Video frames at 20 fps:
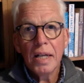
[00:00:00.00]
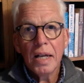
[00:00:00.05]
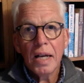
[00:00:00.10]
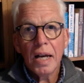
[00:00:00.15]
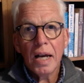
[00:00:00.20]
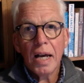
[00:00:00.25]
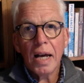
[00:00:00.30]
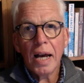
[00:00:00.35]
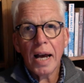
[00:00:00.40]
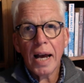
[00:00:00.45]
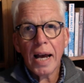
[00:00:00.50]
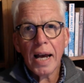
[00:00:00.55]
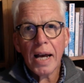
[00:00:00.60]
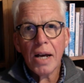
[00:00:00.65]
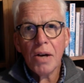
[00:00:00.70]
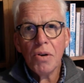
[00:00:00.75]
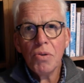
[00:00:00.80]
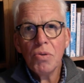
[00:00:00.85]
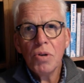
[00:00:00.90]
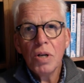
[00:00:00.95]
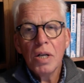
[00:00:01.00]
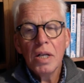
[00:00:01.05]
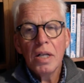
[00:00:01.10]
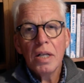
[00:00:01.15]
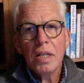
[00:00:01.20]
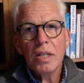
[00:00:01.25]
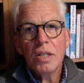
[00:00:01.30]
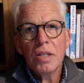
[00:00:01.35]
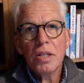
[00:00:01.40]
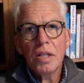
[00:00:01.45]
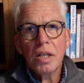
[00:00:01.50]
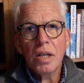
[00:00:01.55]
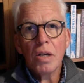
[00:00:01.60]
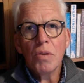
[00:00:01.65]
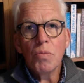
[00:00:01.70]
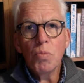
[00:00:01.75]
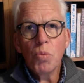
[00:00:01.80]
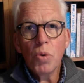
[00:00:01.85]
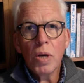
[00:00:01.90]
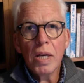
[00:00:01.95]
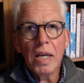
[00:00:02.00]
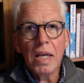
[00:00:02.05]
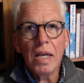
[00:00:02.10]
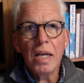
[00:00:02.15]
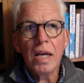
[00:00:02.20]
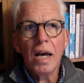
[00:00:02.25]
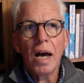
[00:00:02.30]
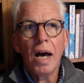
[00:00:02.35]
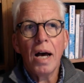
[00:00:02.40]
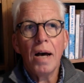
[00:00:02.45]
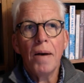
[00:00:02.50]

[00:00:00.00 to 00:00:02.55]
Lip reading: How can we